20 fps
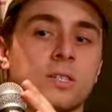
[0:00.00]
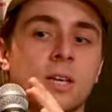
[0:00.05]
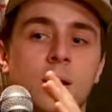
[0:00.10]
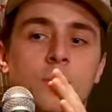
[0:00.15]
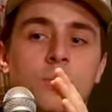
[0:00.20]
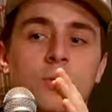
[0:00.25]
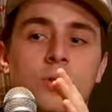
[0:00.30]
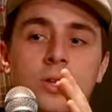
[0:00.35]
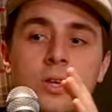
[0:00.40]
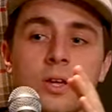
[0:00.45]

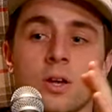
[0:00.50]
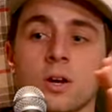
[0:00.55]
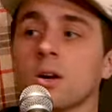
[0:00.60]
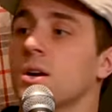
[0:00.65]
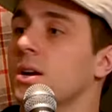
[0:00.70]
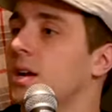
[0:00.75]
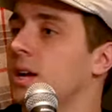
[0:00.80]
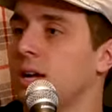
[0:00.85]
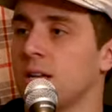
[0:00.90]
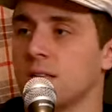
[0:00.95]
time of the
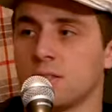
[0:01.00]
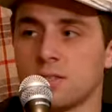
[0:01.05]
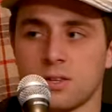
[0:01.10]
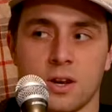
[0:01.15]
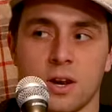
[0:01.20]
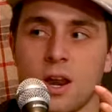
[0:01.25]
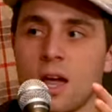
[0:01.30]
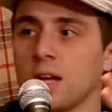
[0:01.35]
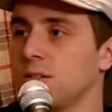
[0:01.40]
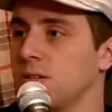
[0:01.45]
year, it's the
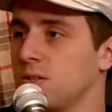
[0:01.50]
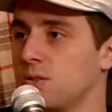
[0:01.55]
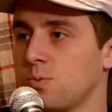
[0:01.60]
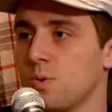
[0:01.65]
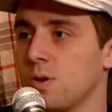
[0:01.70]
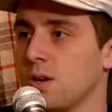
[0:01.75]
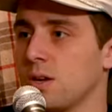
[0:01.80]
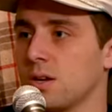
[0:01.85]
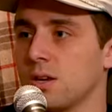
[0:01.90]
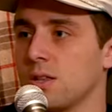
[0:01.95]
nicest
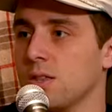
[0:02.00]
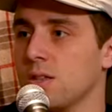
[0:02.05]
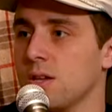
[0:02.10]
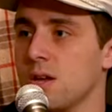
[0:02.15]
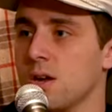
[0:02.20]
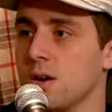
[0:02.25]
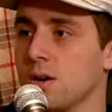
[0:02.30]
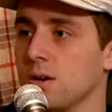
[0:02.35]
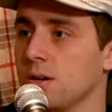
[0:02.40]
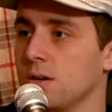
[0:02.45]
weekend of the
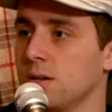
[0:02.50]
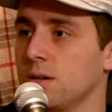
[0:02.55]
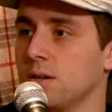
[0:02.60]
year